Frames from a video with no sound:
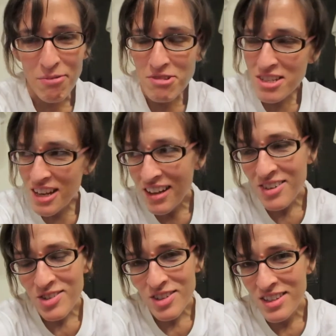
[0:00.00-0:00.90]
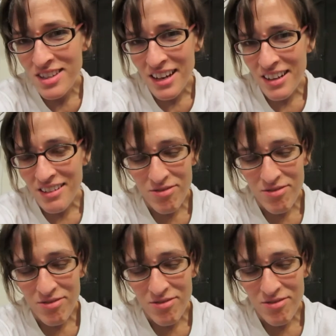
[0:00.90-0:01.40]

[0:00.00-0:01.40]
I'm just not used to standing